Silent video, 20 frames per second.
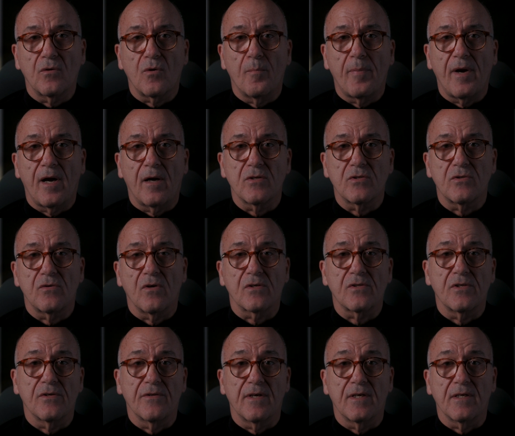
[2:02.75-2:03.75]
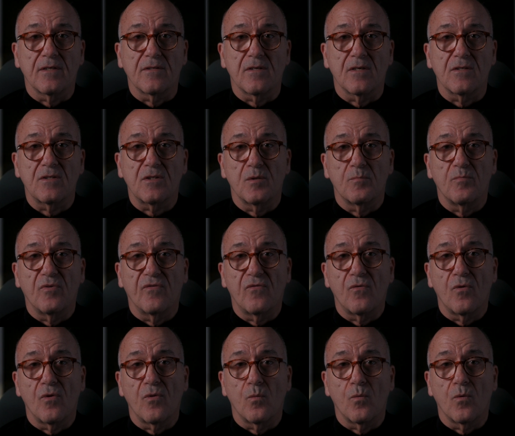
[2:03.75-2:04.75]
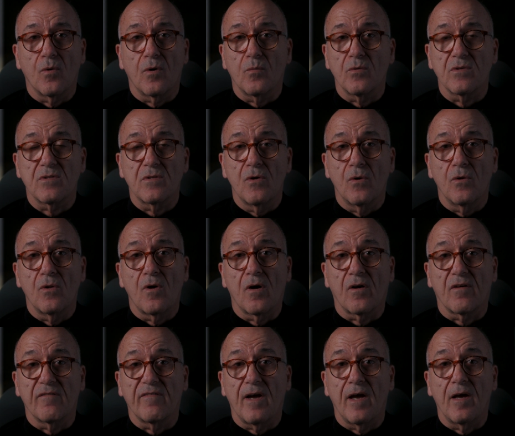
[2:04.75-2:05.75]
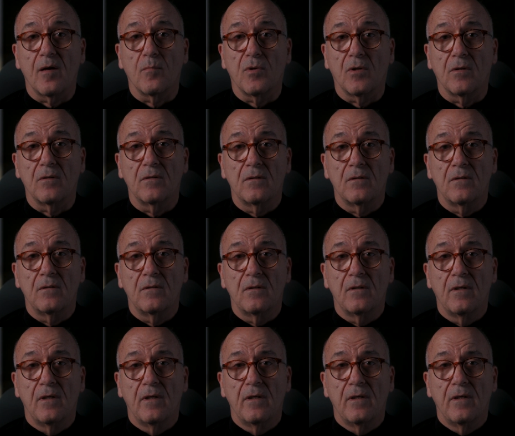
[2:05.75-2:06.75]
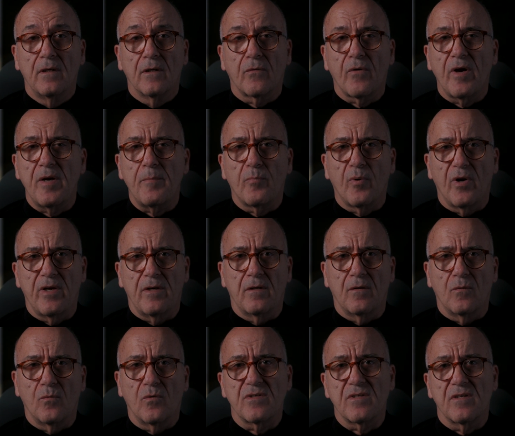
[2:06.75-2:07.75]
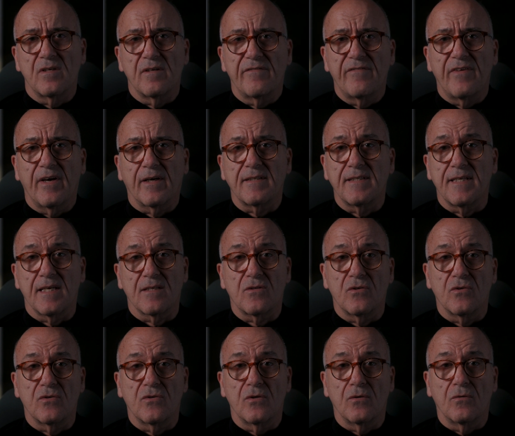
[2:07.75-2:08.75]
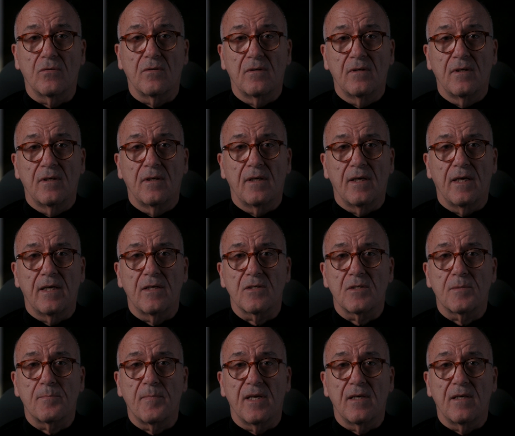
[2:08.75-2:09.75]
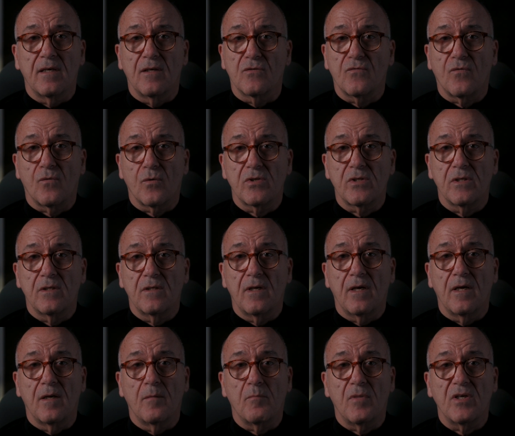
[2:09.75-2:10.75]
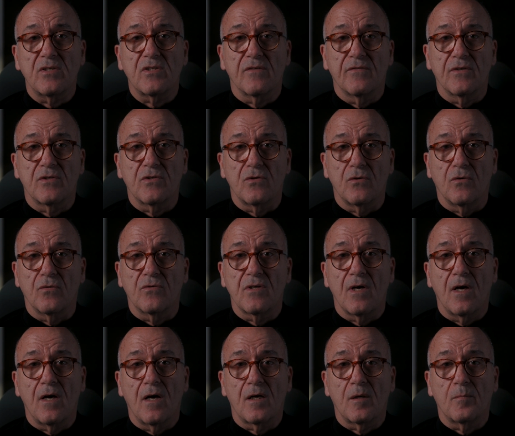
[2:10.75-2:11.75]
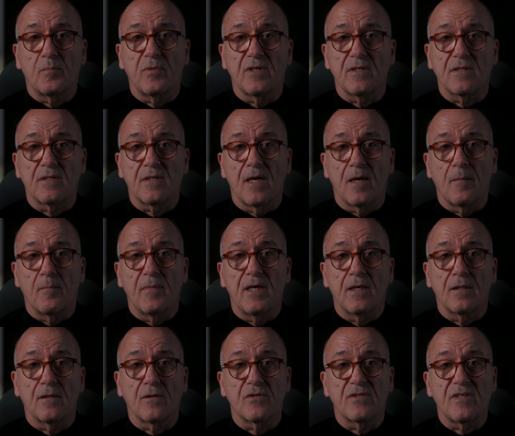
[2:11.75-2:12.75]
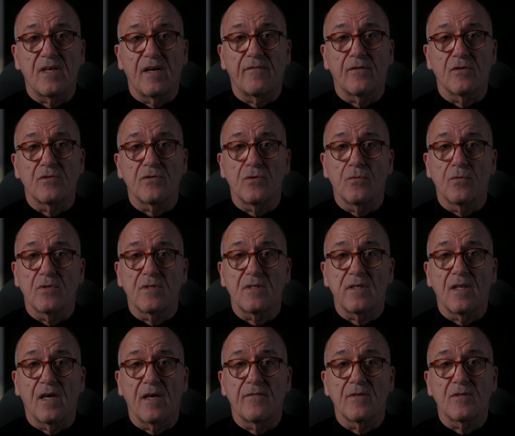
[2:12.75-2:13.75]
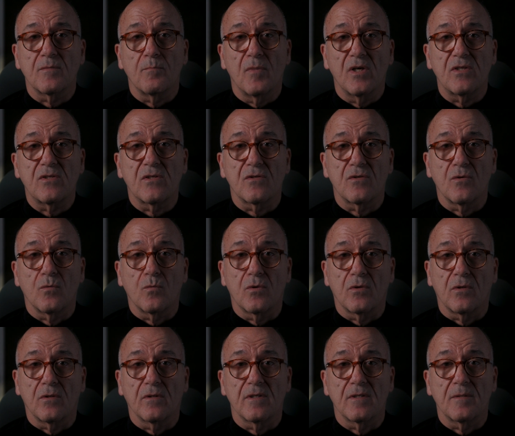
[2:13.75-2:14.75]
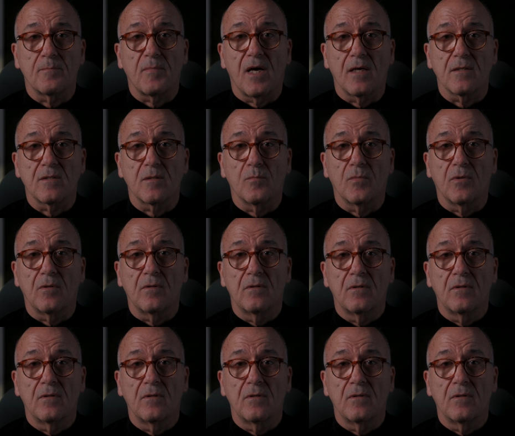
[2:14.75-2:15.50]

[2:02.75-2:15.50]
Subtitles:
power structure that existed before the war was no longer viable. Great Britain was in effect destitute. It had spent its fortune and much of its youth to honorably stem Hitler's efforts to enslave as much of the world as possible.